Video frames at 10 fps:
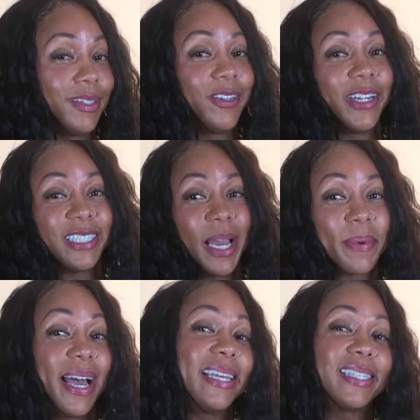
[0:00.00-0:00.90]
Great job,
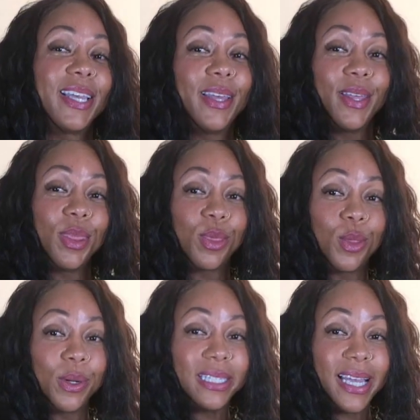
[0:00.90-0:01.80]
guys.
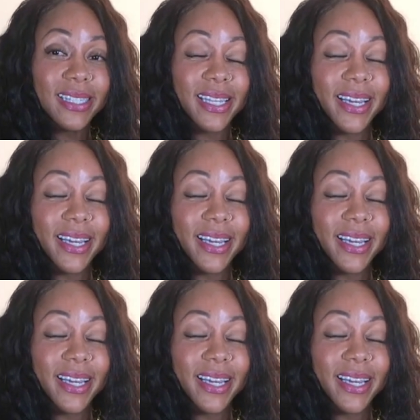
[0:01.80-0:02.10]
3 sets